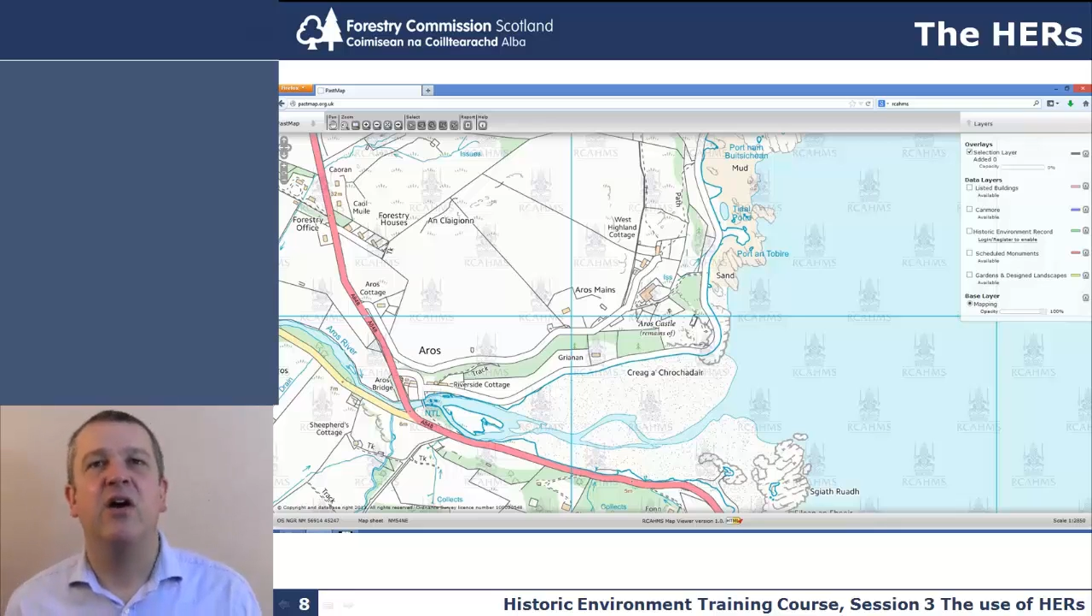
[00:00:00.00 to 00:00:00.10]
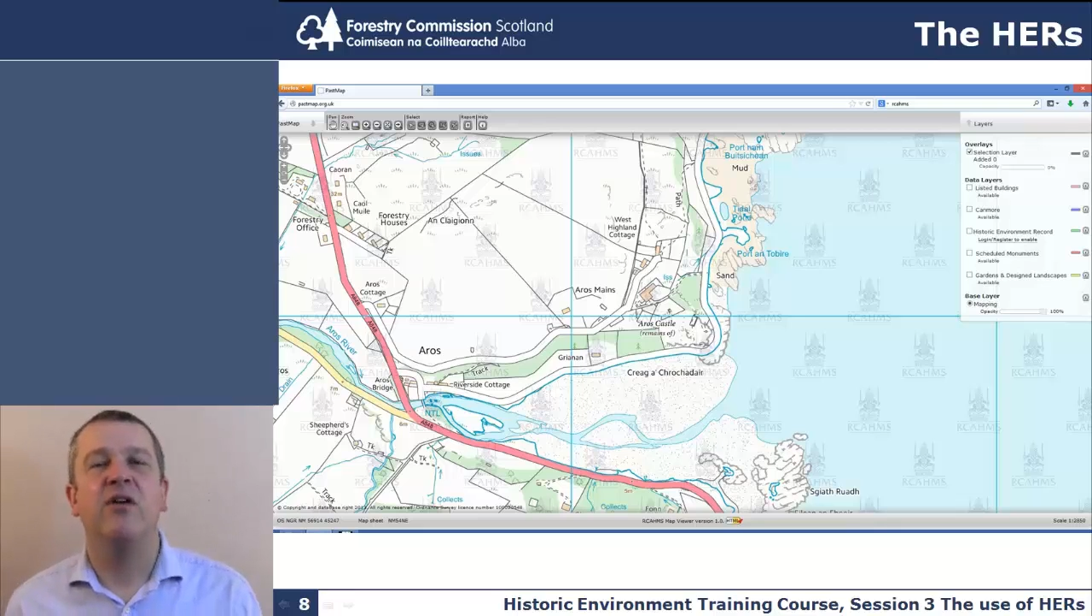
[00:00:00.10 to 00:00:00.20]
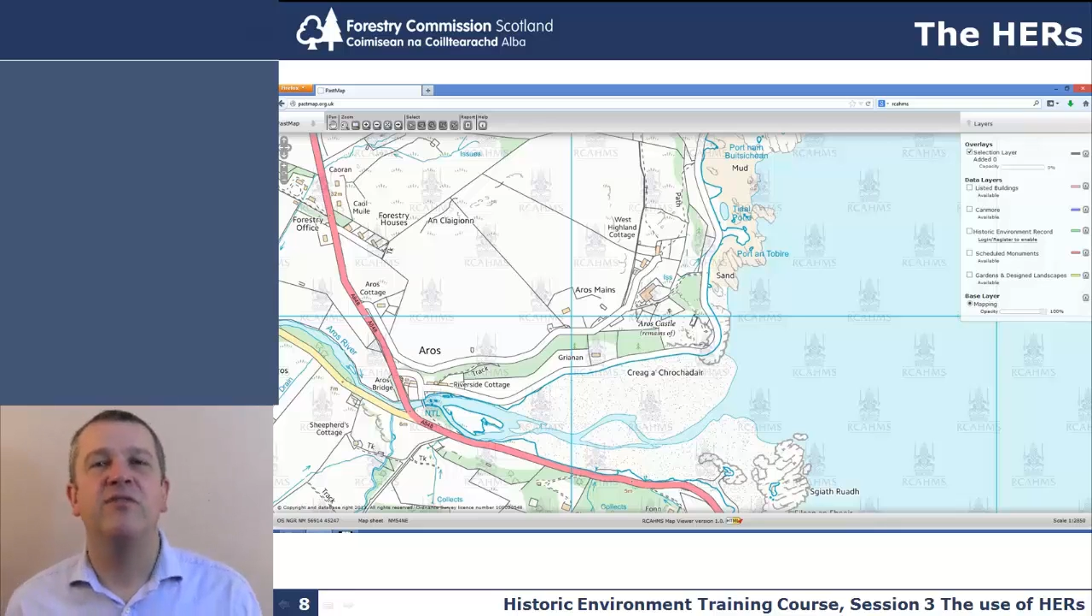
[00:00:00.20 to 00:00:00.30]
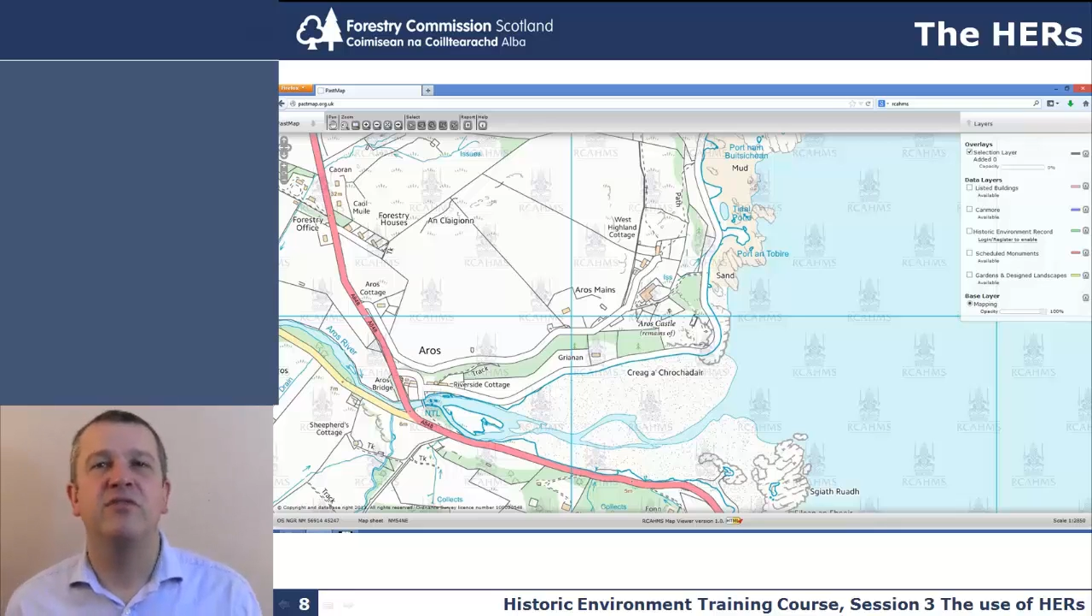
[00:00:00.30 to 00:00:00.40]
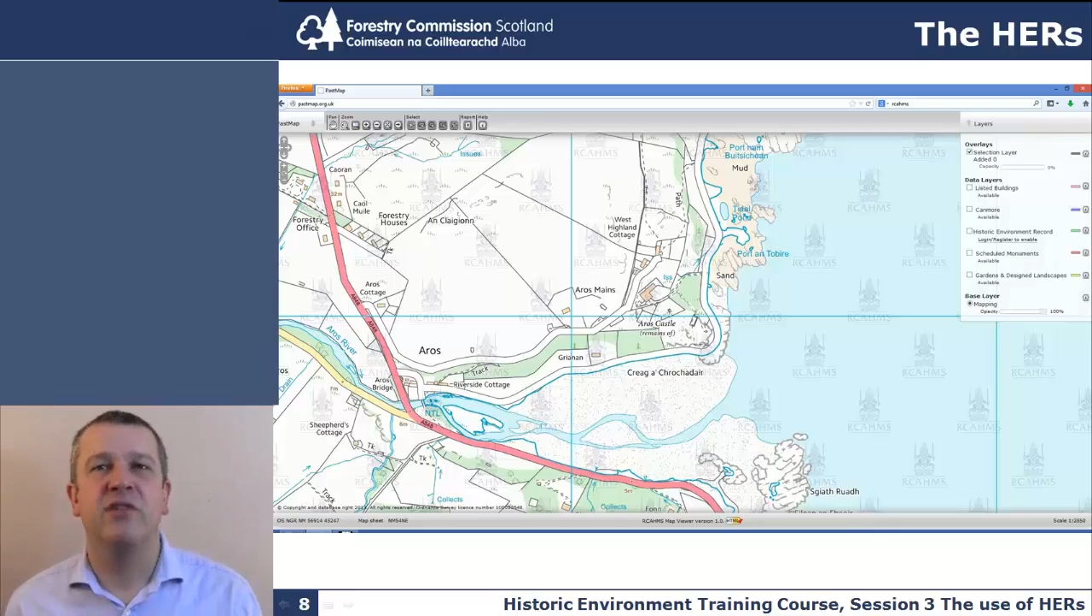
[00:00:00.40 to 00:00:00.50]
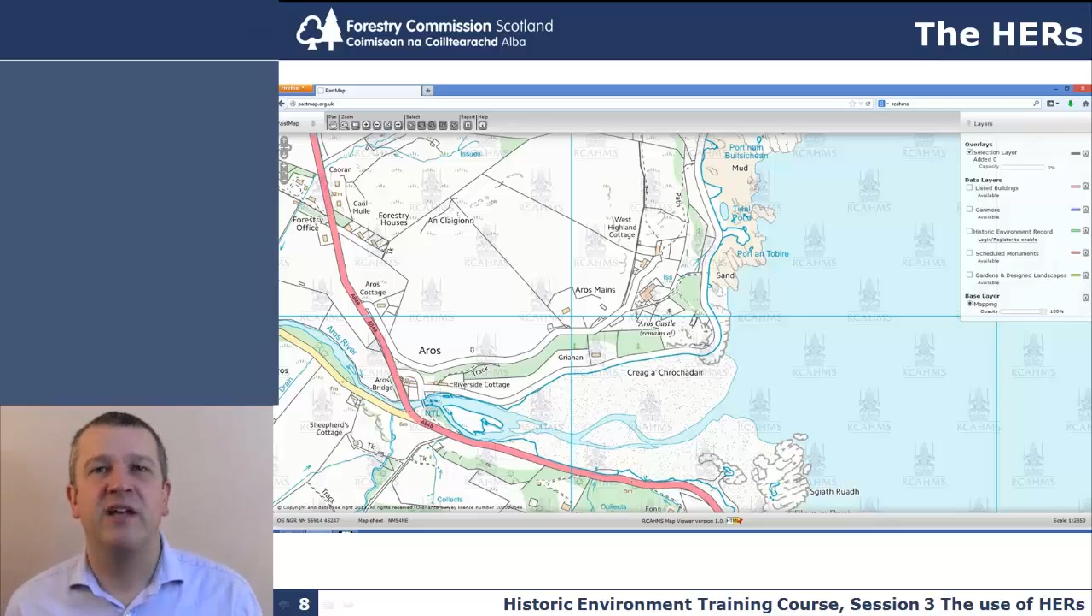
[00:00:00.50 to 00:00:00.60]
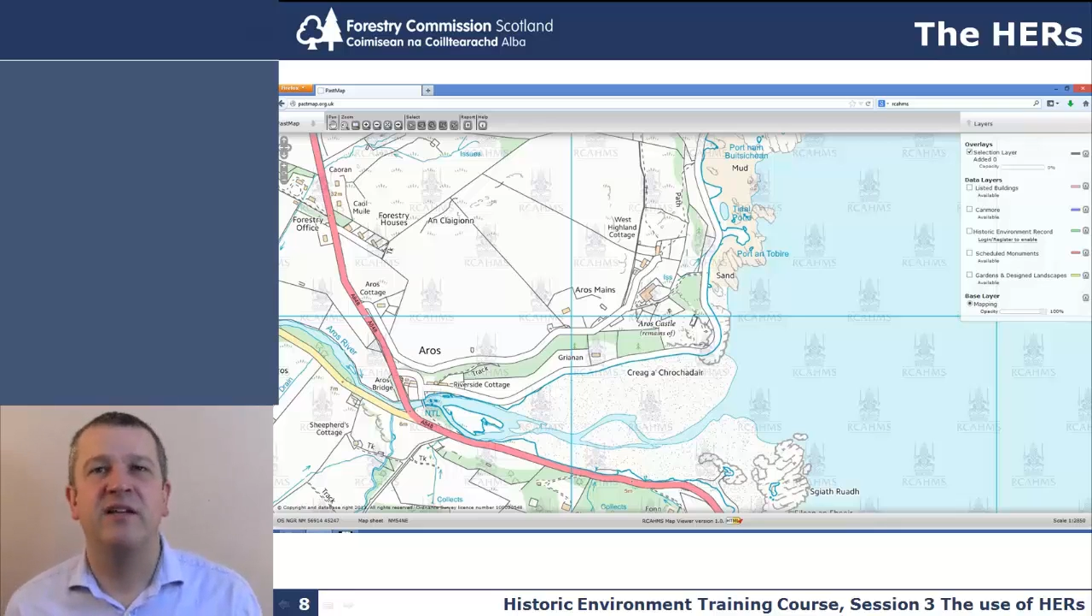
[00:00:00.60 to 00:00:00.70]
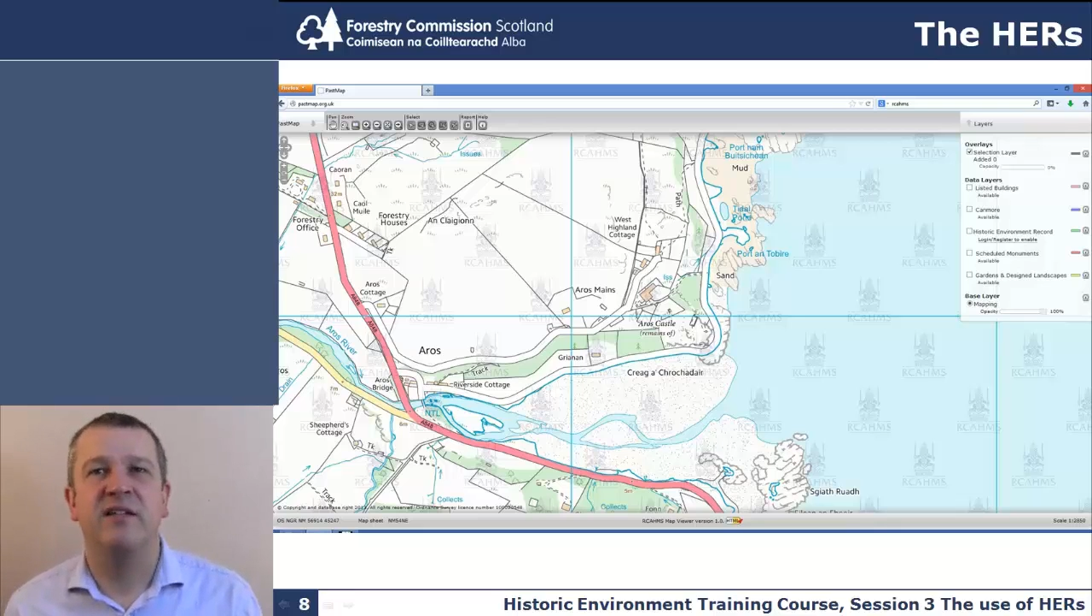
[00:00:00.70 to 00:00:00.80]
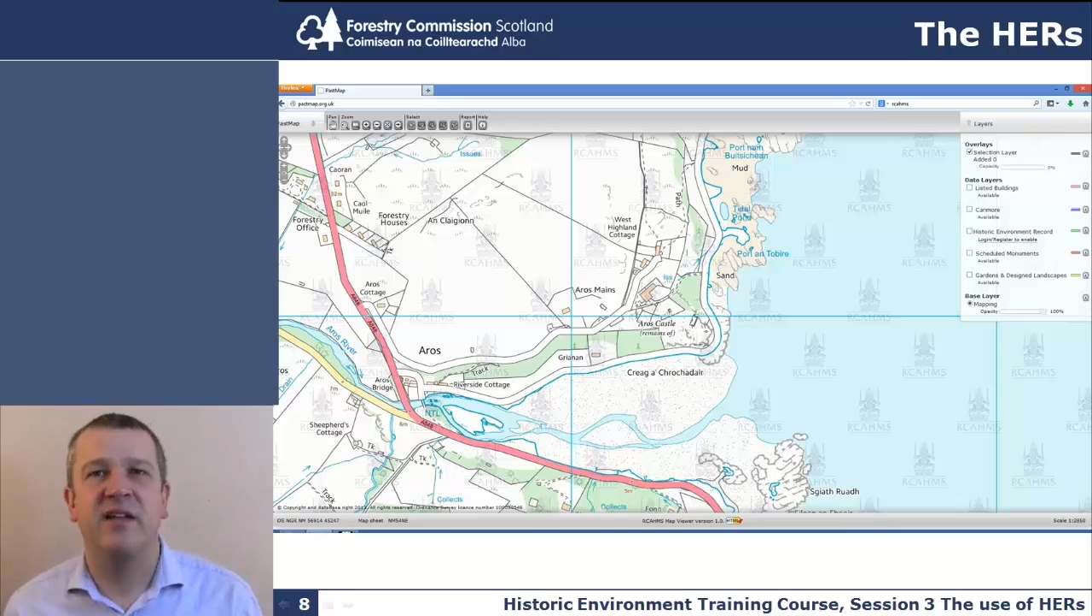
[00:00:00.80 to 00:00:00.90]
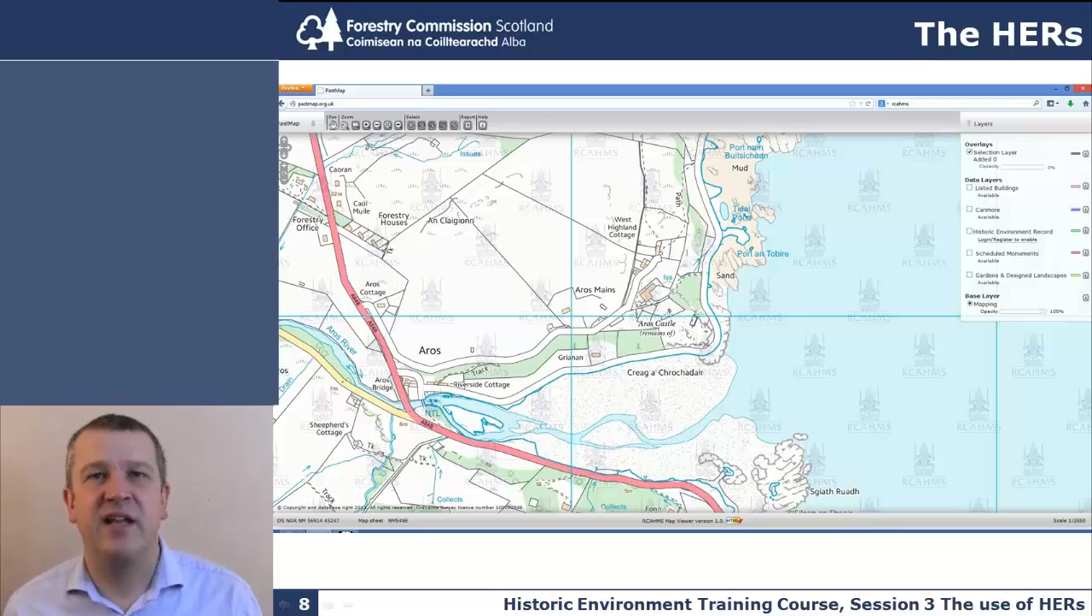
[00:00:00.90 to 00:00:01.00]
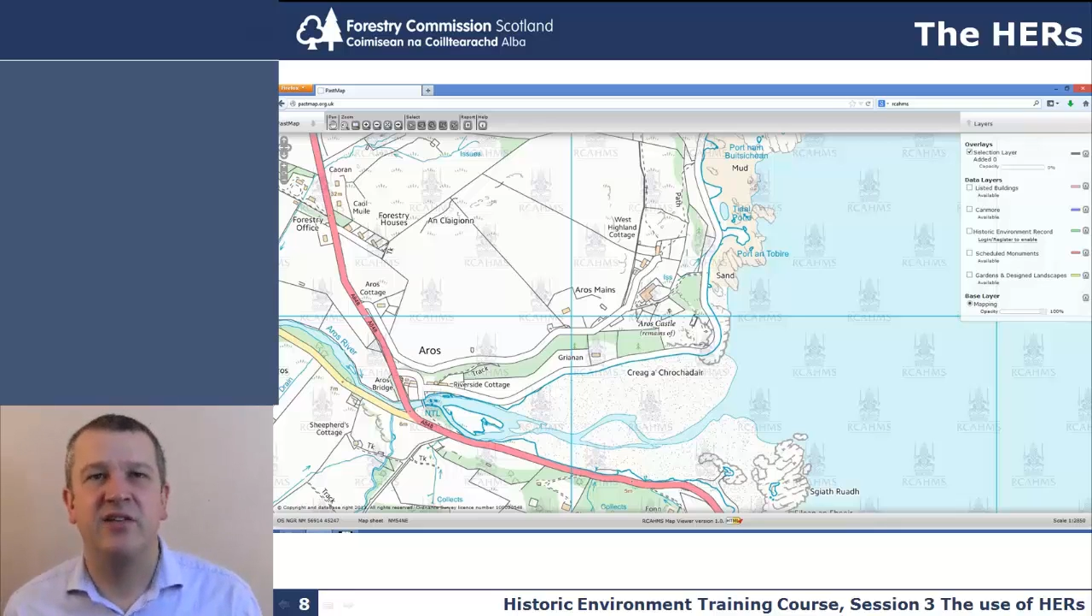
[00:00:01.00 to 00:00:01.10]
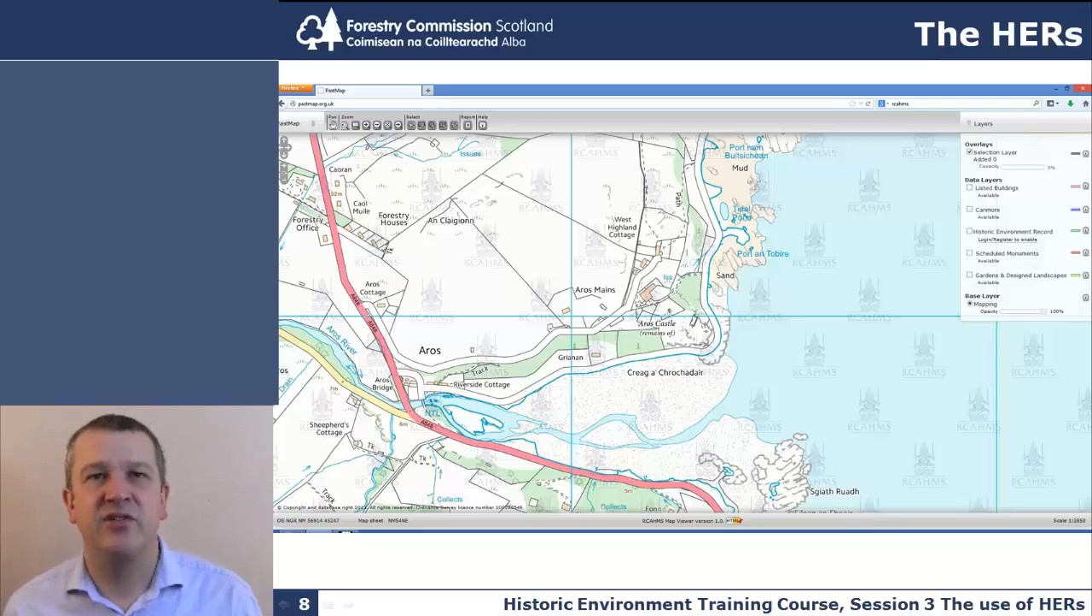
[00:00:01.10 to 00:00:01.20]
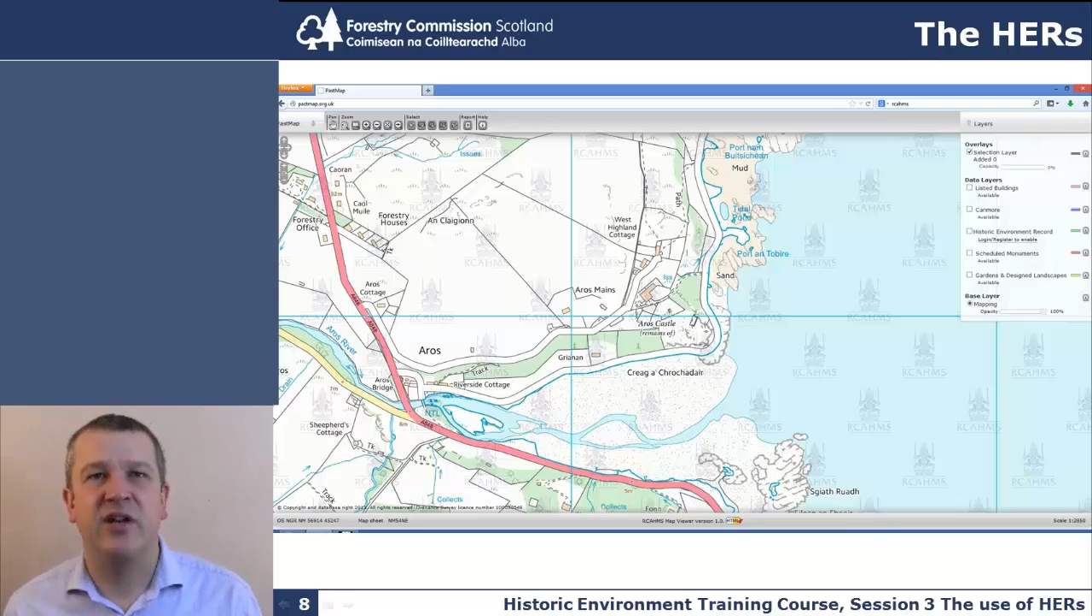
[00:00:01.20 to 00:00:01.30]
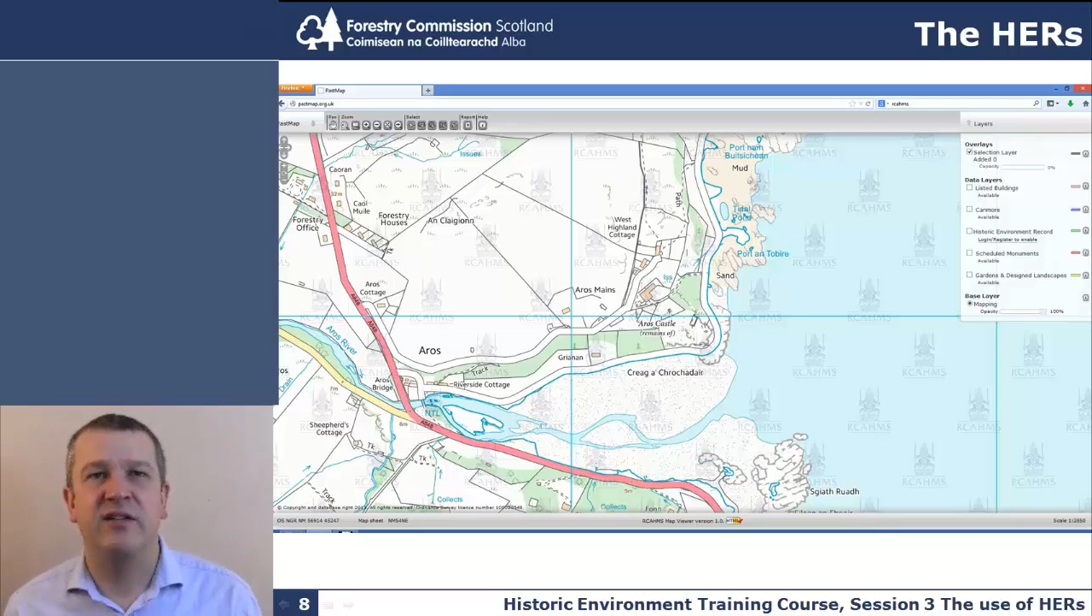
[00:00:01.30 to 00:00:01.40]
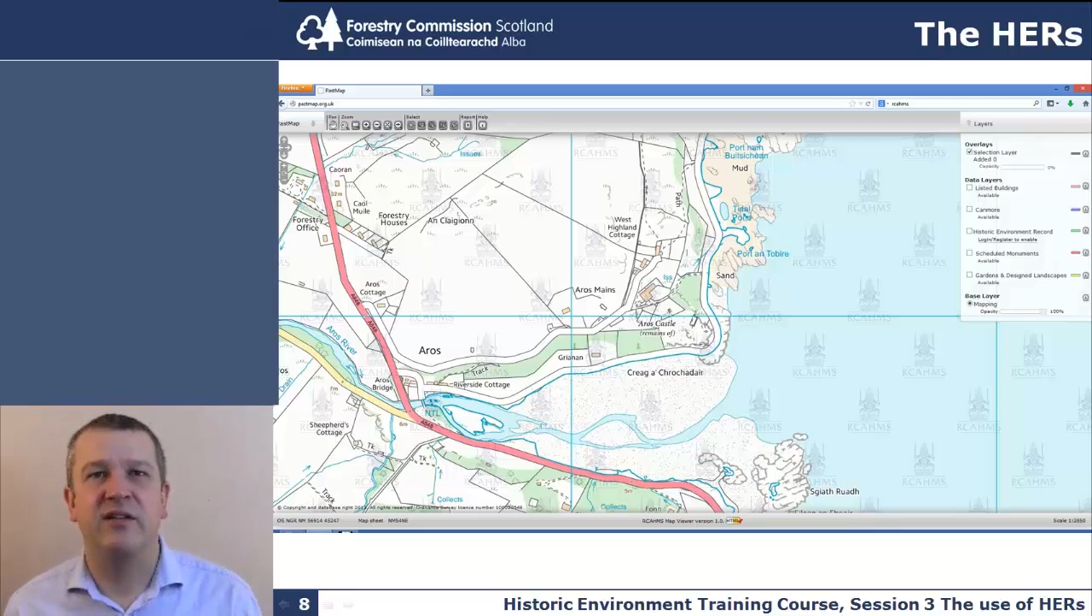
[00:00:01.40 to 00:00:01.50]
of greatest
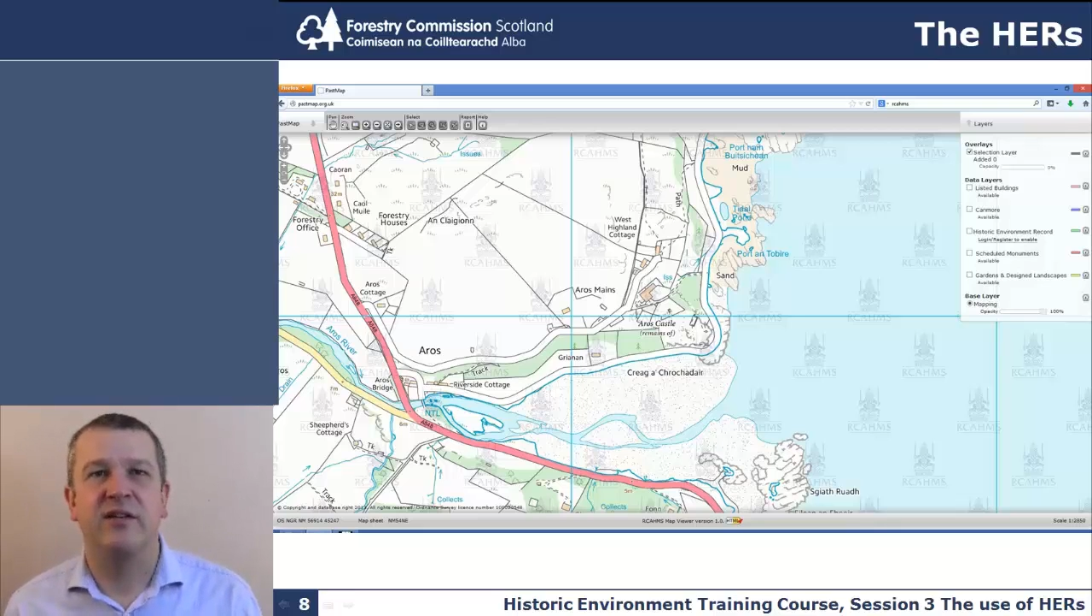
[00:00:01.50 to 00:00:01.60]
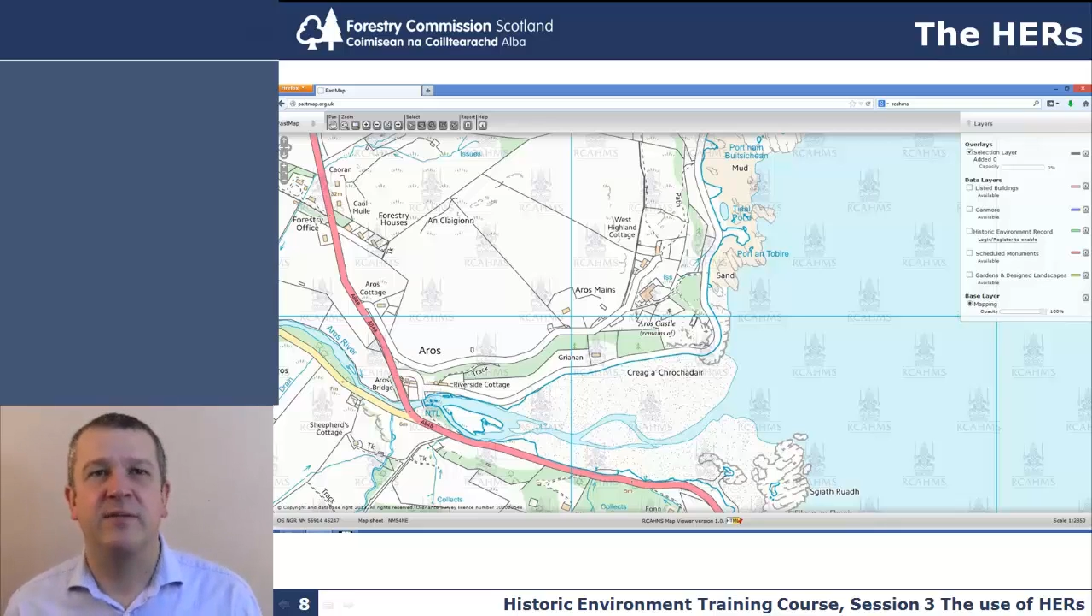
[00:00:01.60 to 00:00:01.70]
interest.